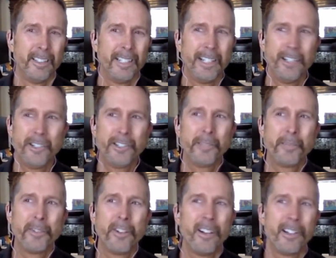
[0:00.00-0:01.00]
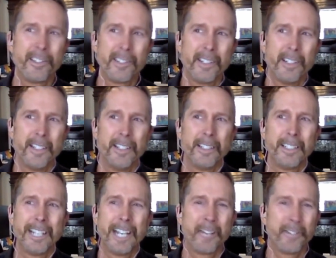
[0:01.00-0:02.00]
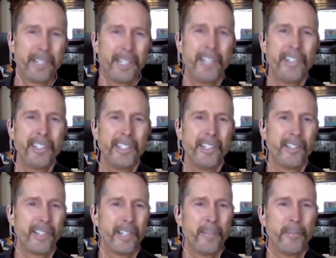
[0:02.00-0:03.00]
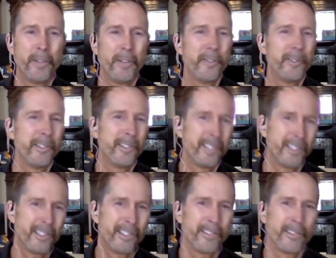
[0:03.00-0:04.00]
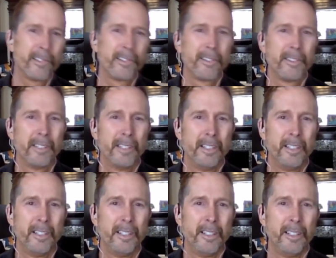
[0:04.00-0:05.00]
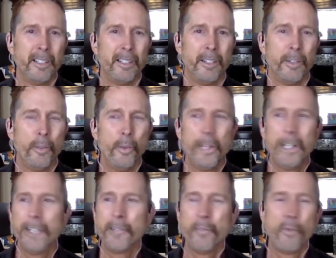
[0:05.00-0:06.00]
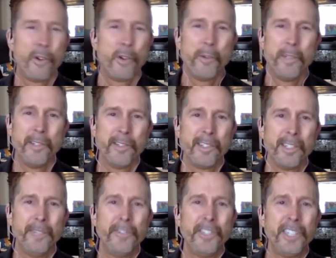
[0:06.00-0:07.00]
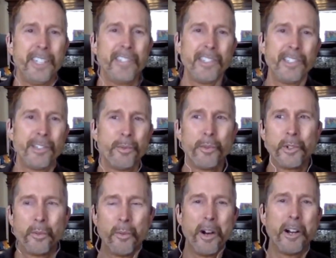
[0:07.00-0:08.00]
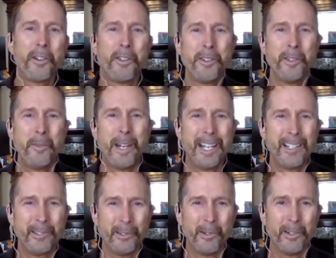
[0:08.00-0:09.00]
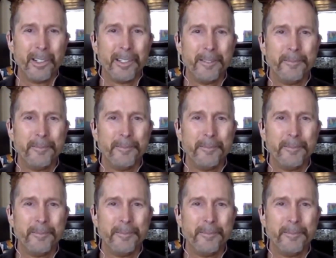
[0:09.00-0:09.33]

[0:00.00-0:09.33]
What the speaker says: And I looked across the congregation and said, "Brothers and sisters, we as Mormons, if Jesus were to walk through the back door